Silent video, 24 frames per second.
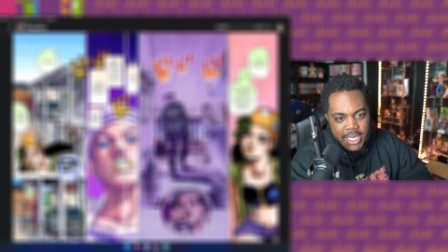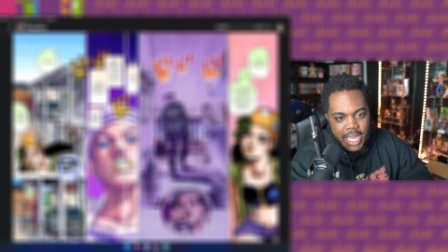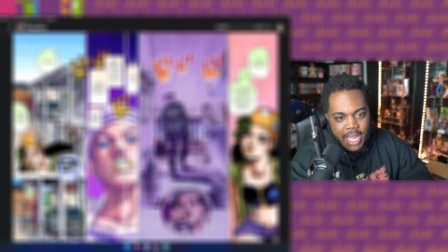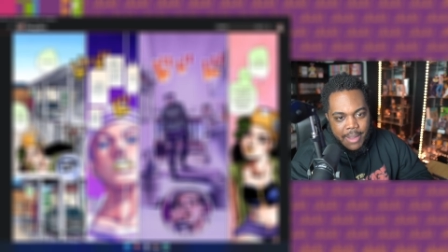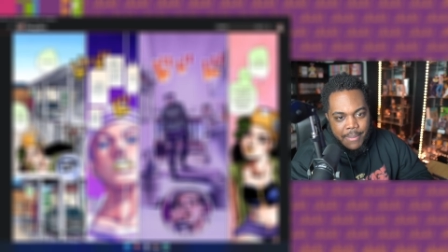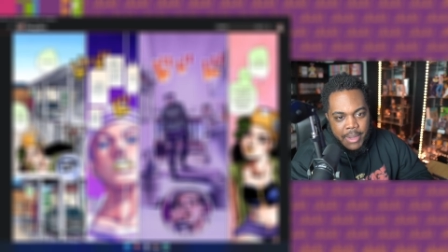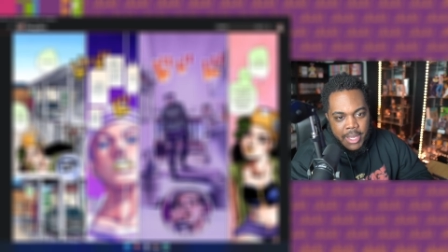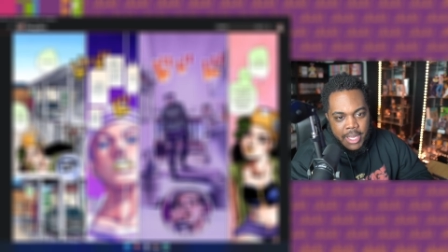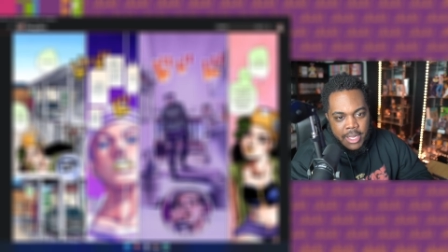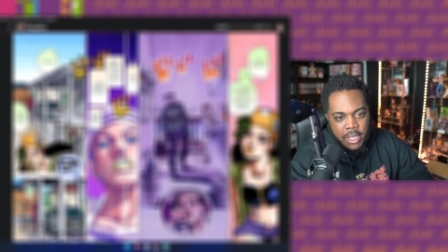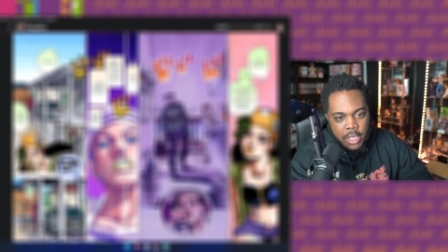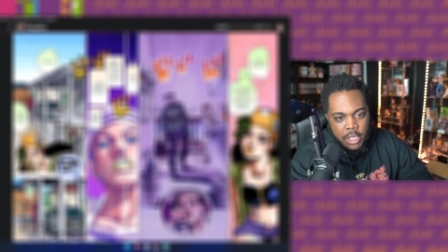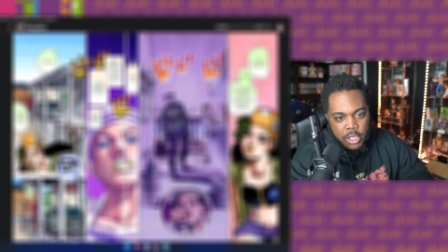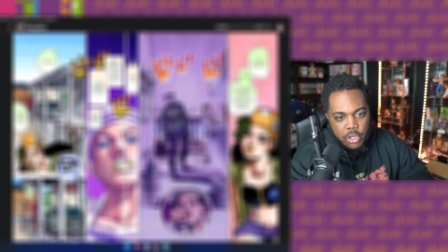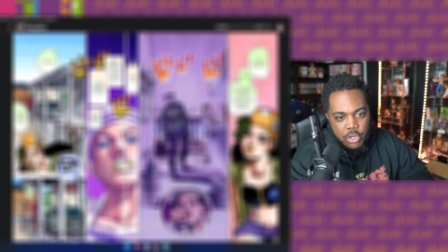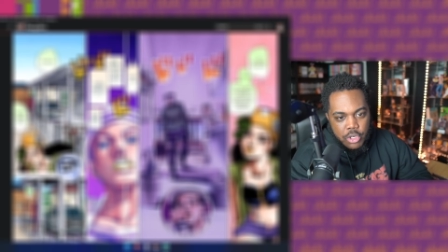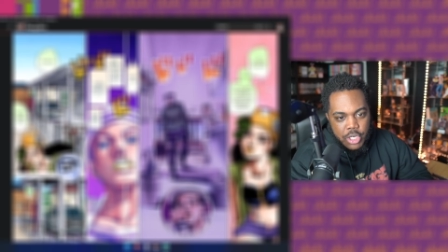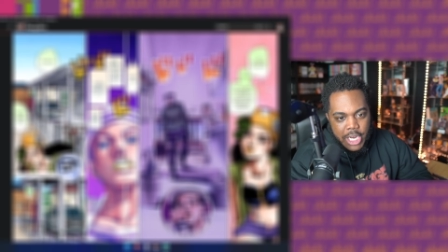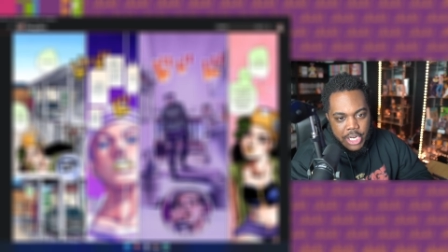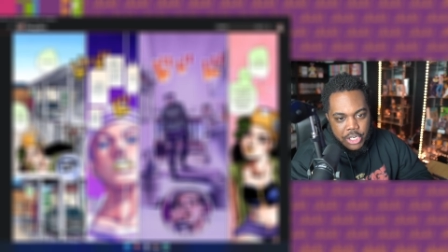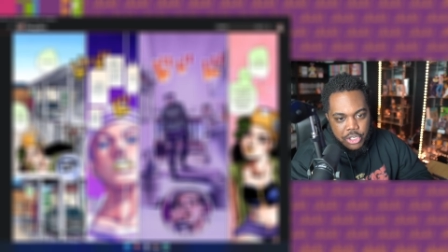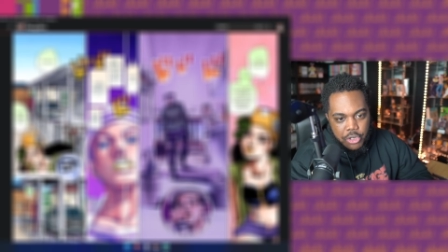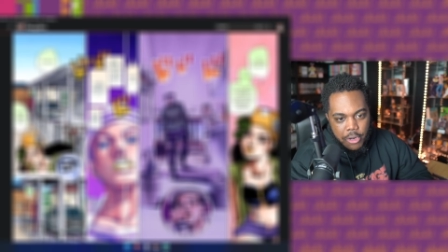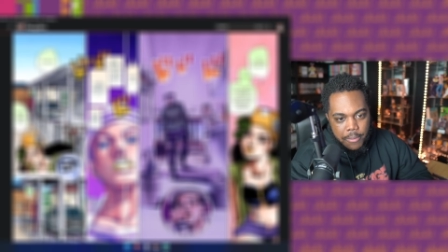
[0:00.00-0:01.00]
I mean, you
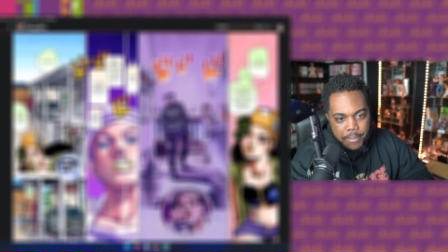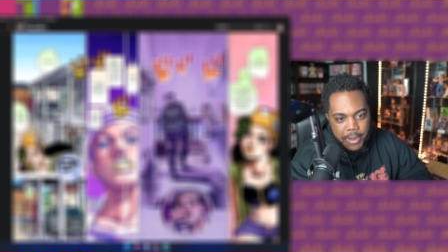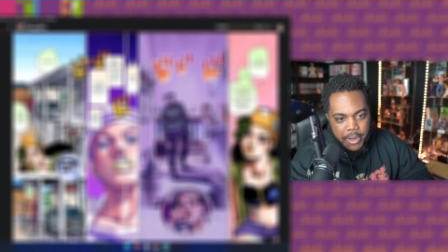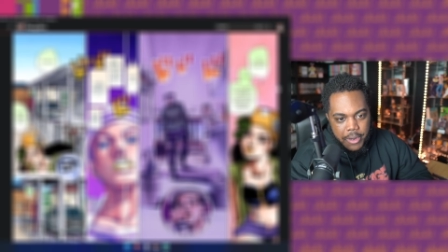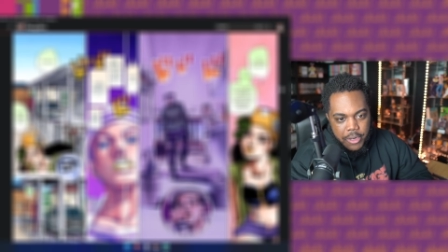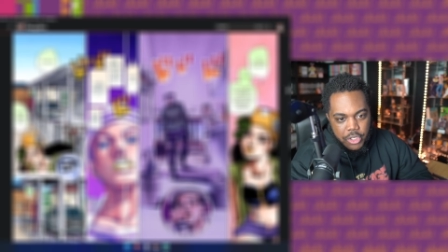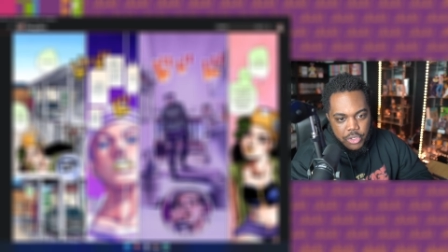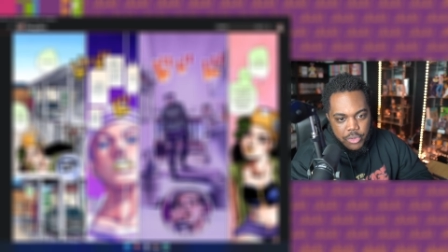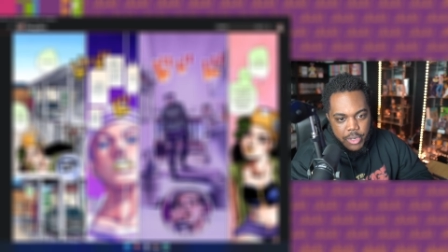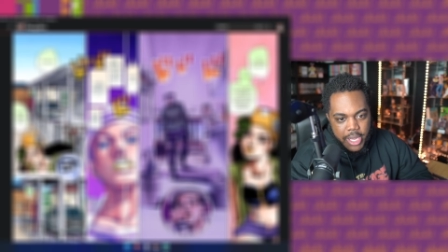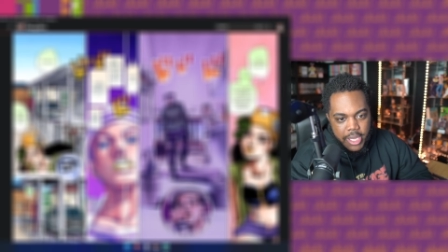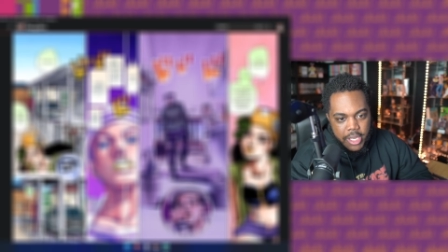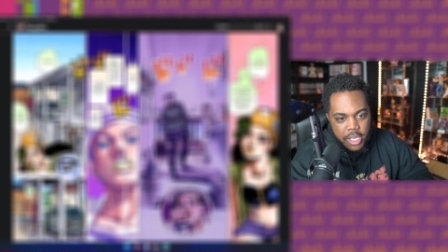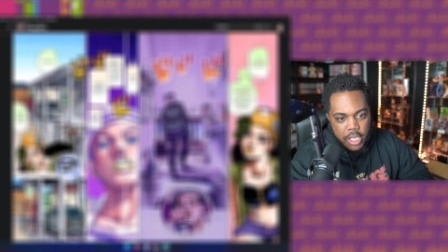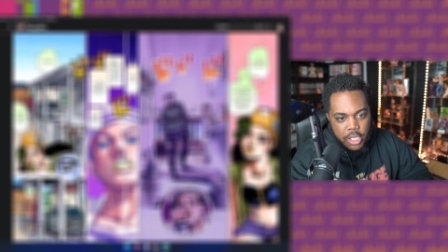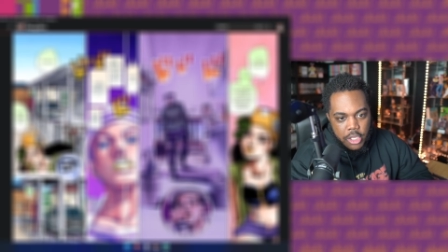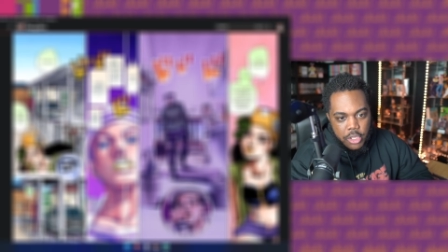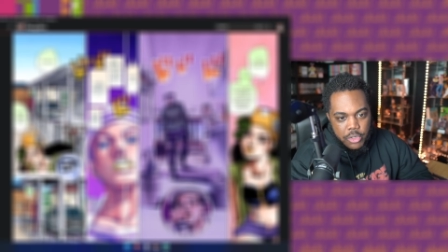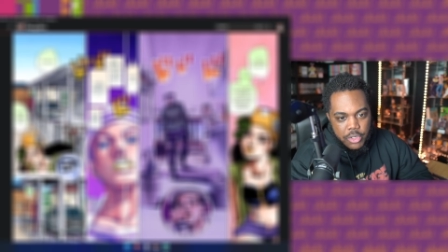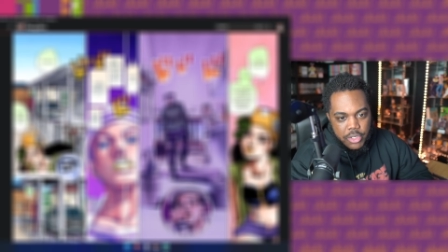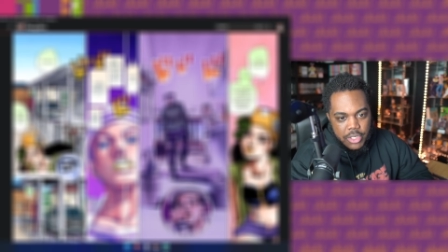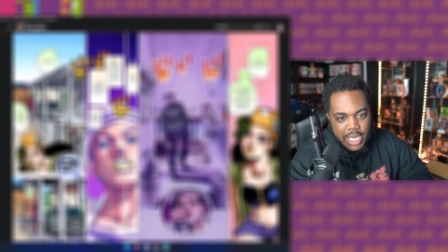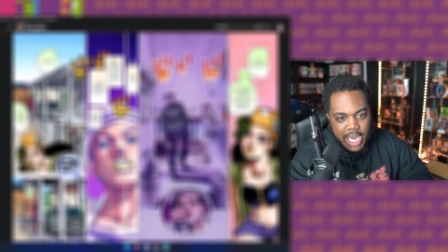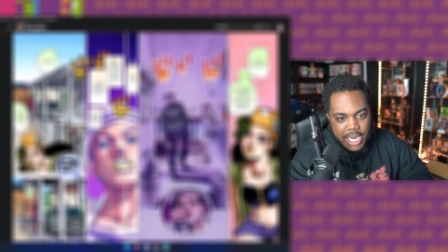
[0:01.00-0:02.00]
changed your appearance, right? You
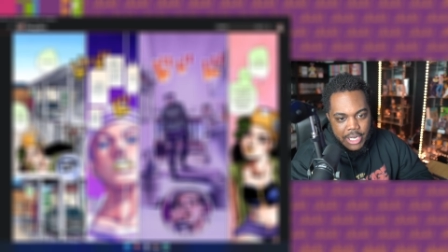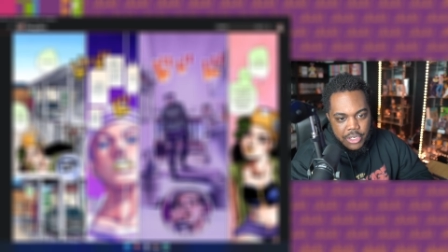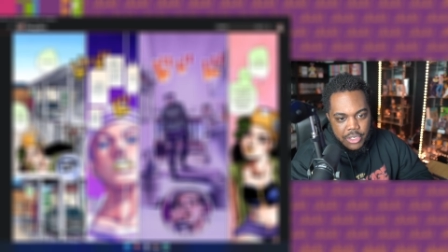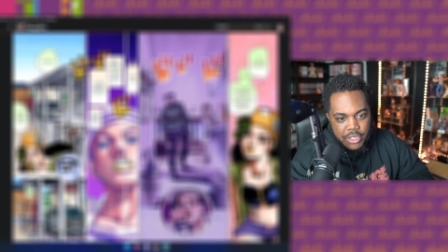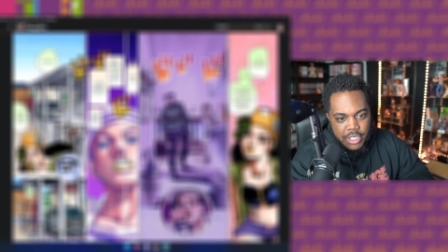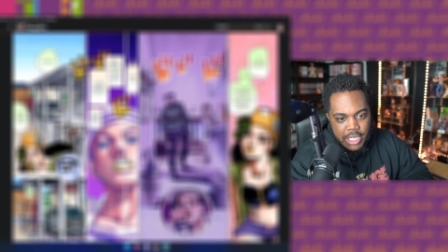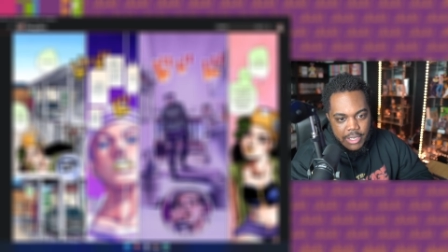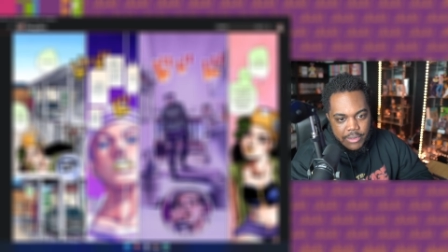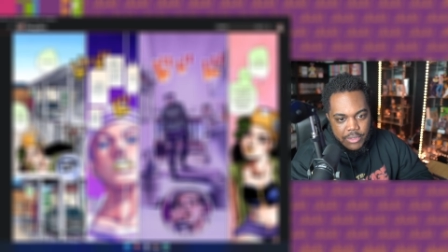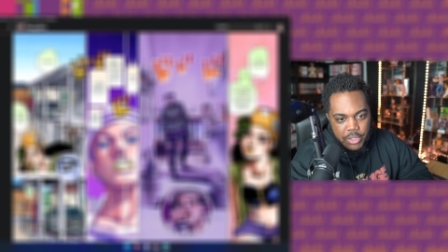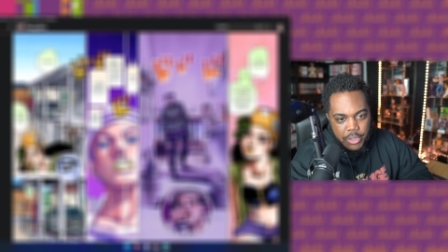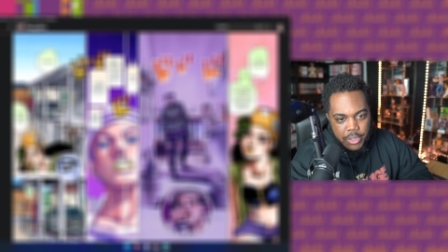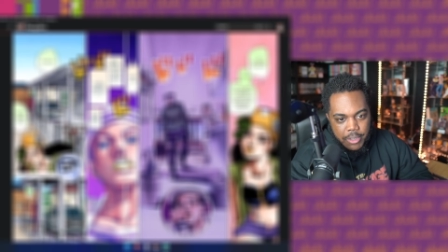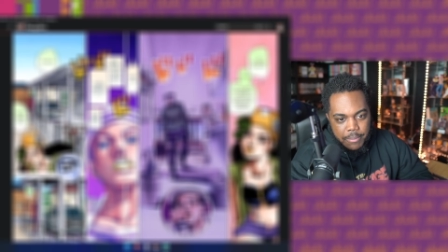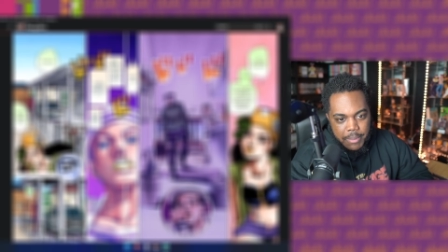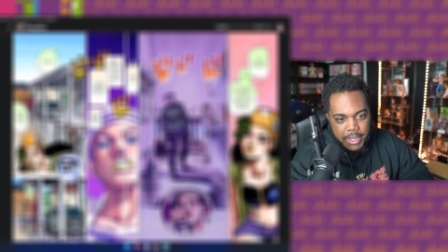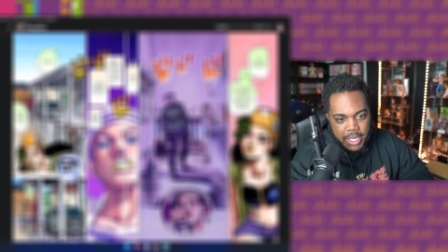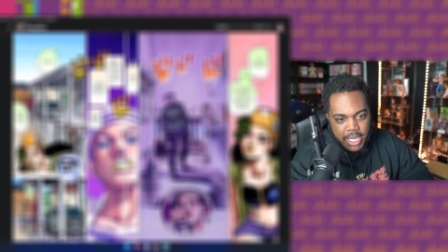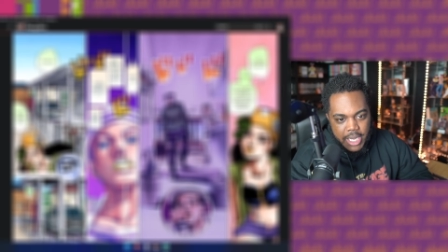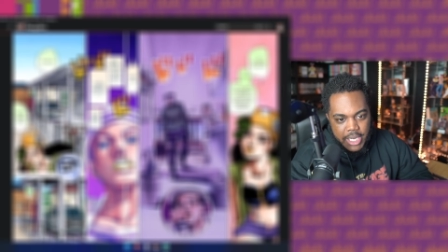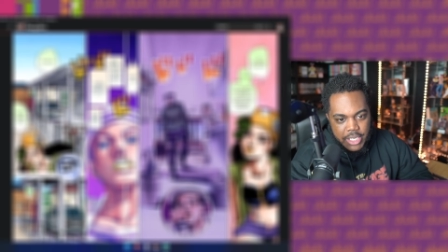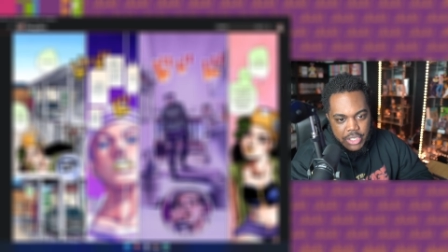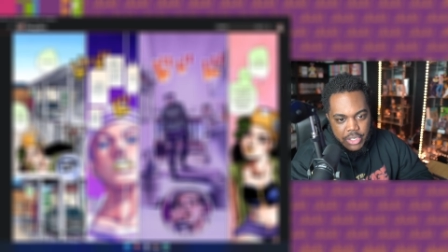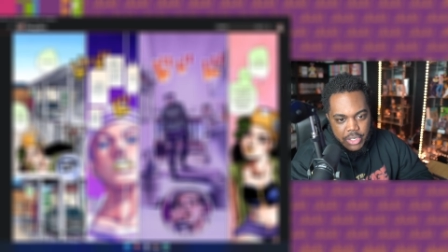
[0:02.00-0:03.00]
disguise yourself so it'd be
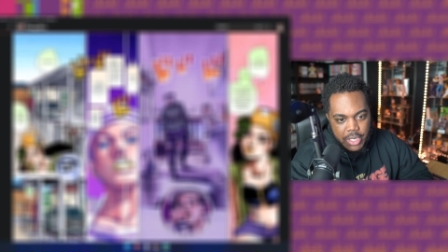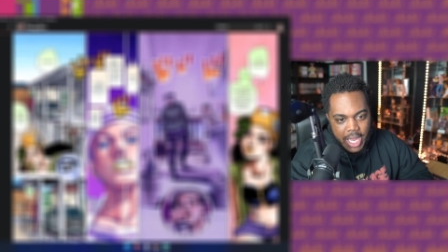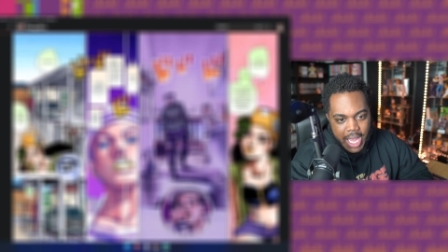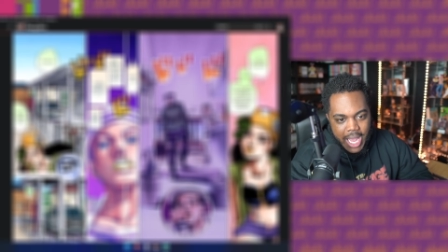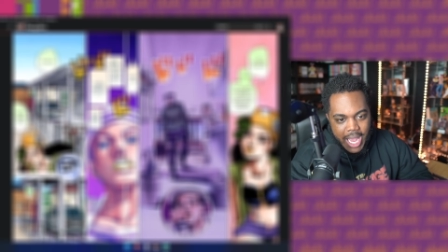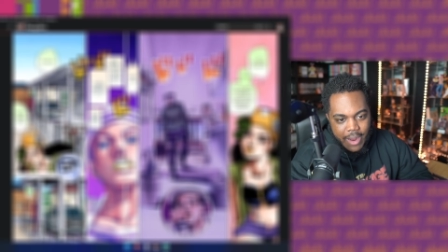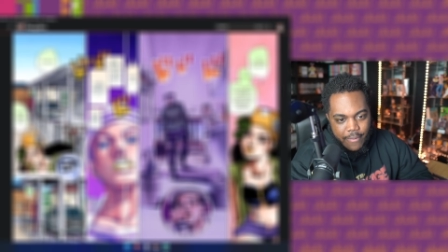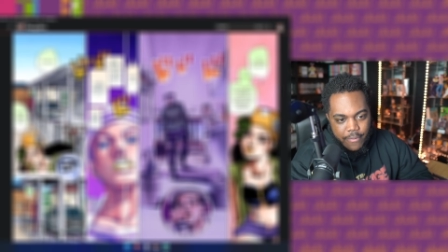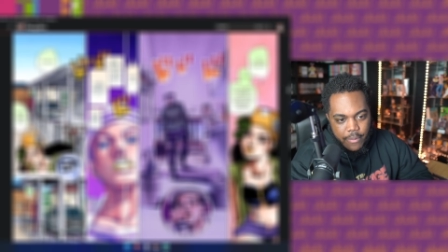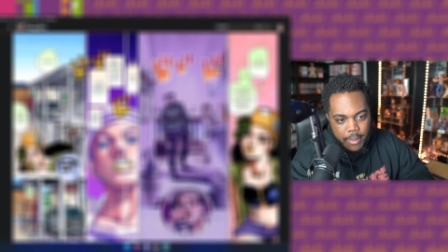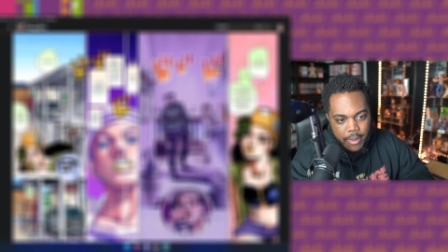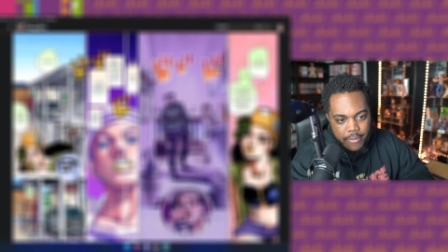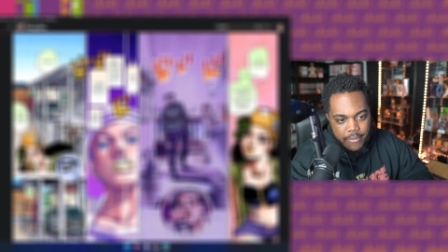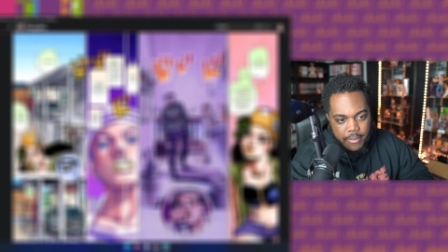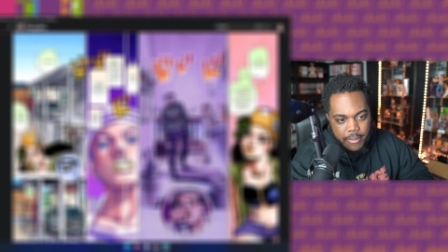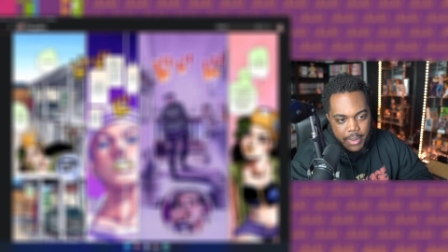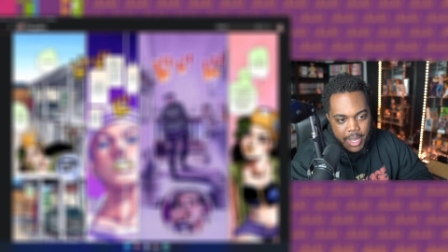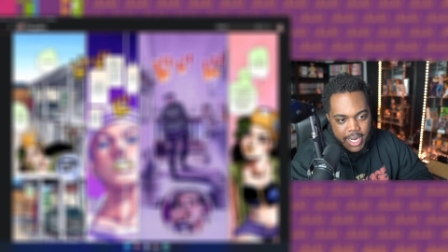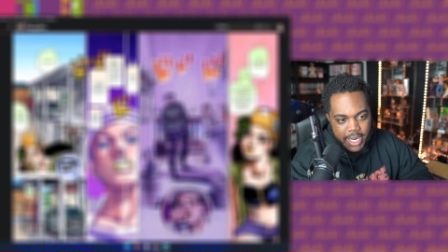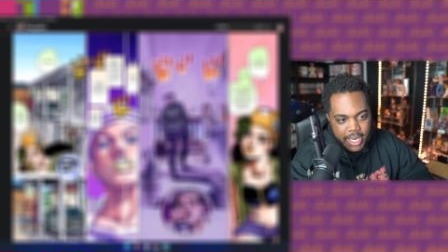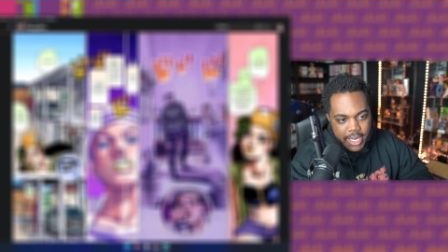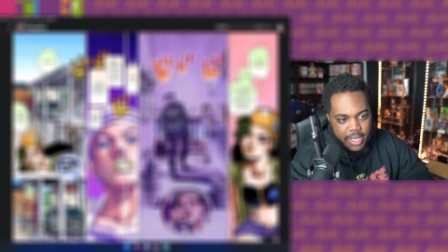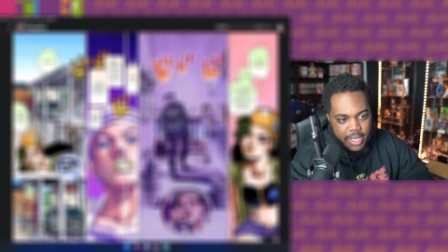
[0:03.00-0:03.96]
easier to hide from everybody.